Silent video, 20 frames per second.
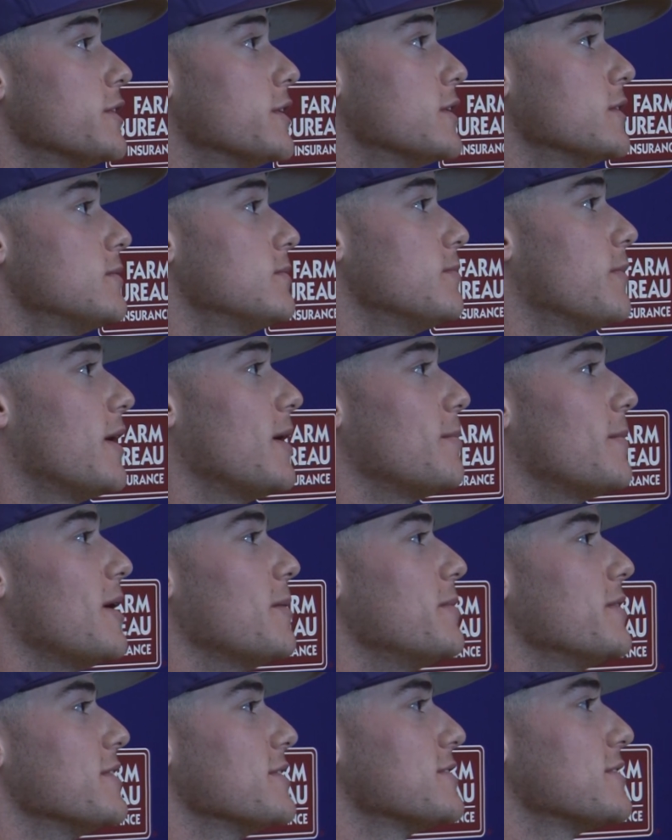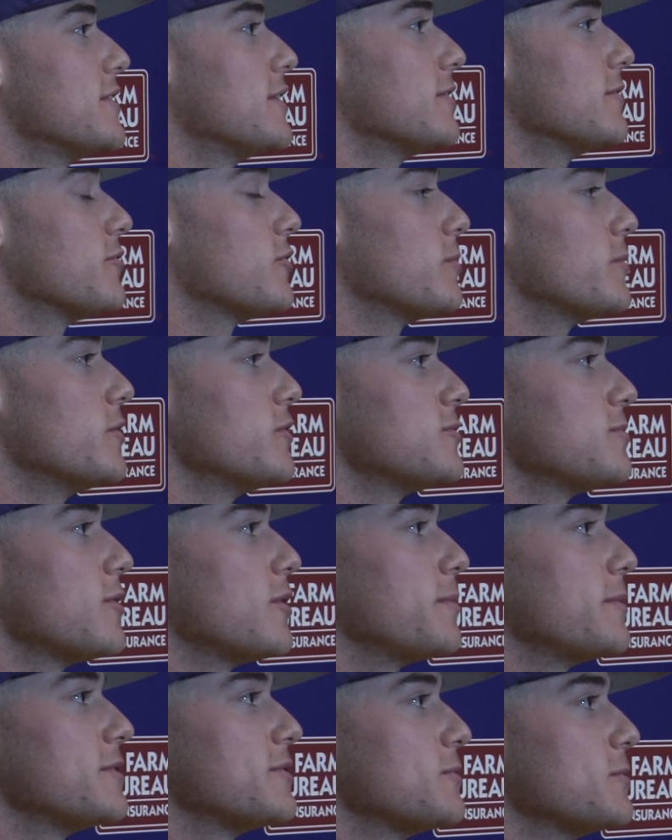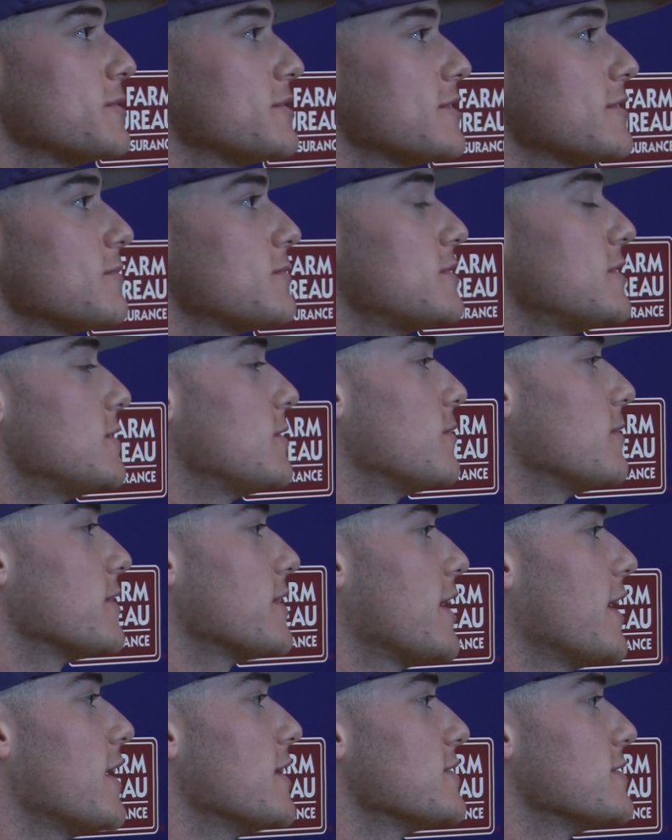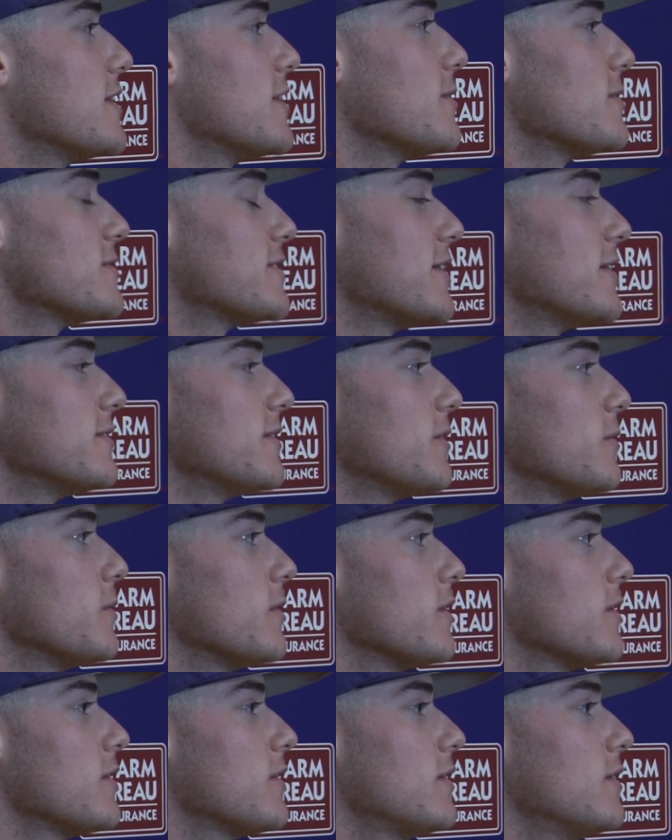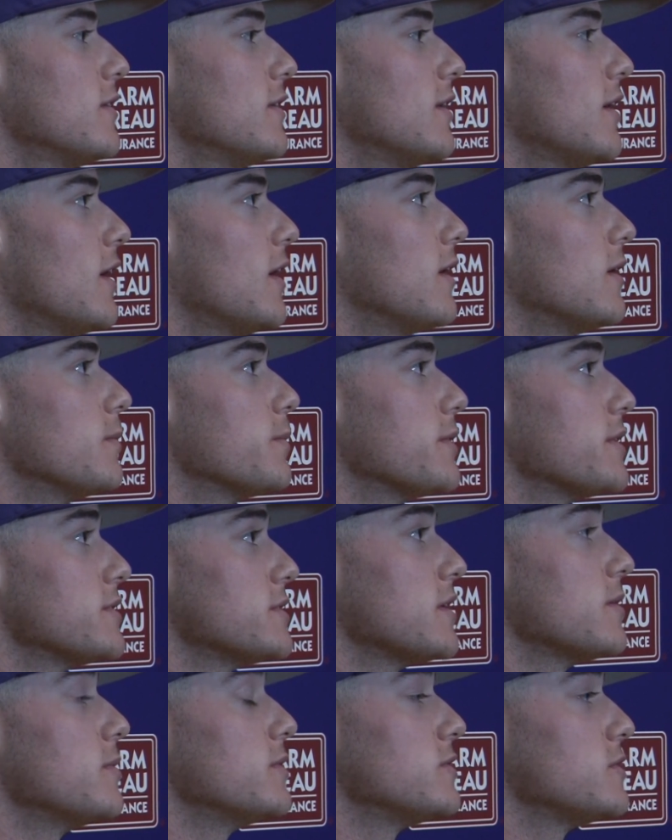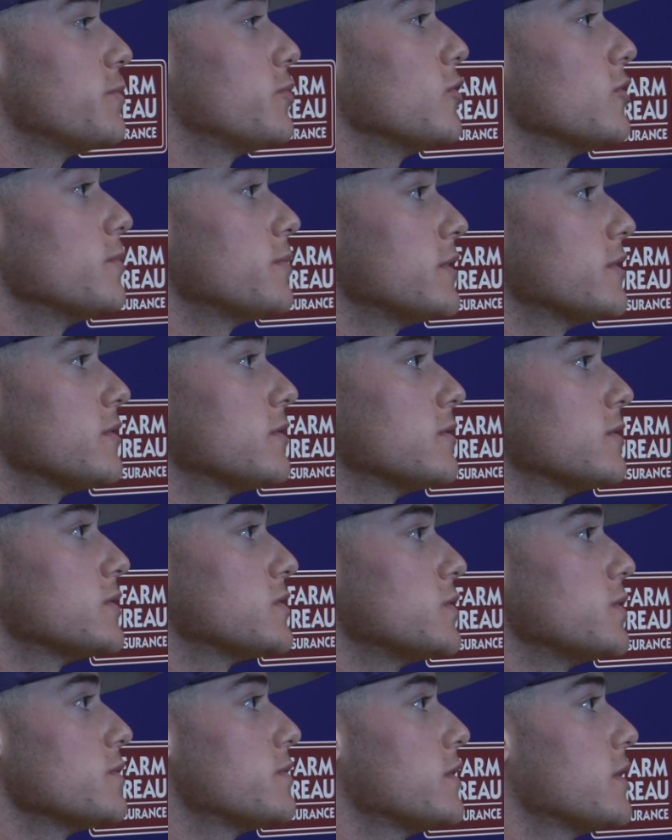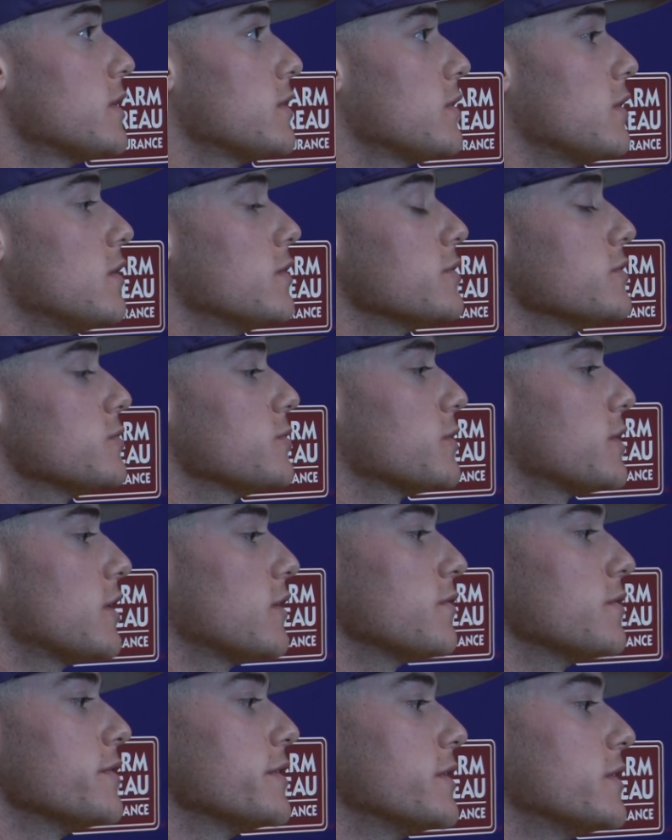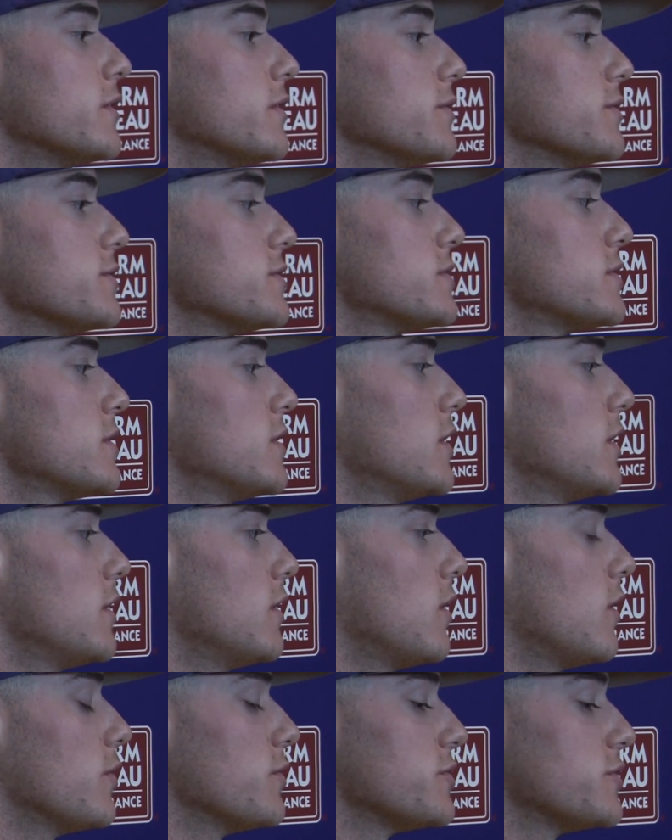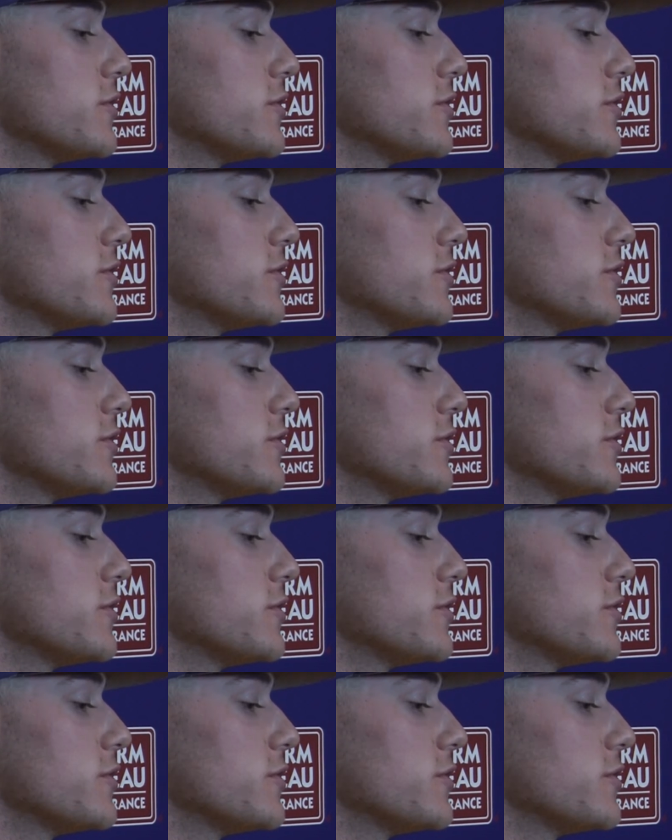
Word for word: good. My biggest thing from those moments was seeing all the guys and how excited they were. Because they've been supporting me through this whole thing, all this recovery and all the